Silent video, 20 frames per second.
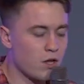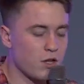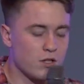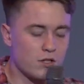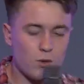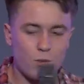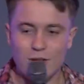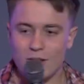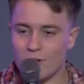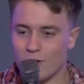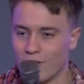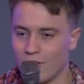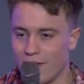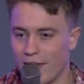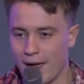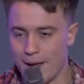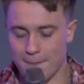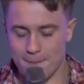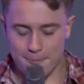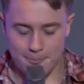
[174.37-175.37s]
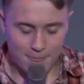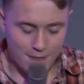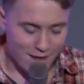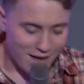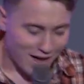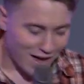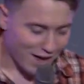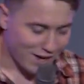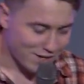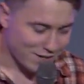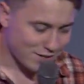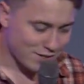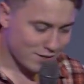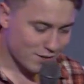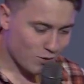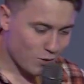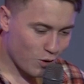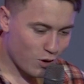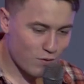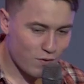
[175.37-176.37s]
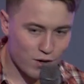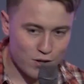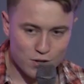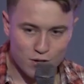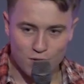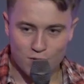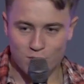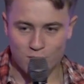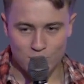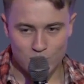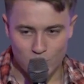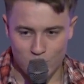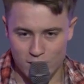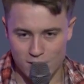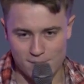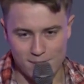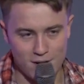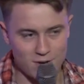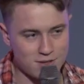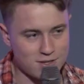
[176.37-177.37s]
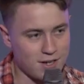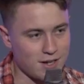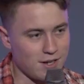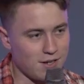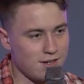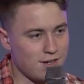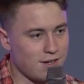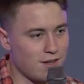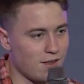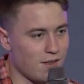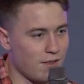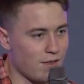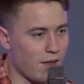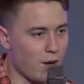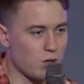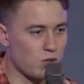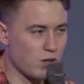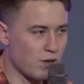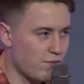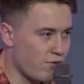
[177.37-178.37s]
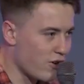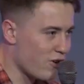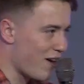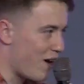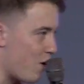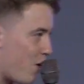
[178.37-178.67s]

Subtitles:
So we got there, and all of our youth were talking about it. They were trying to figure